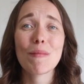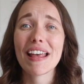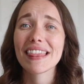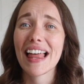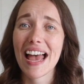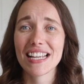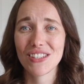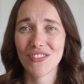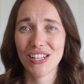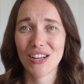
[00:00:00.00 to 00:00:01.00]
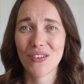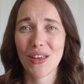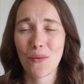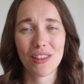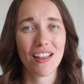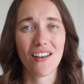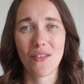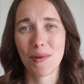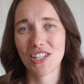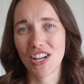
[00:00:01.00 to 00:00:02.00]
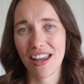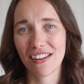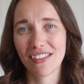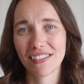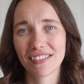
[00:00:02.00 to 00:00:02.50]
my last video that went live on my channel.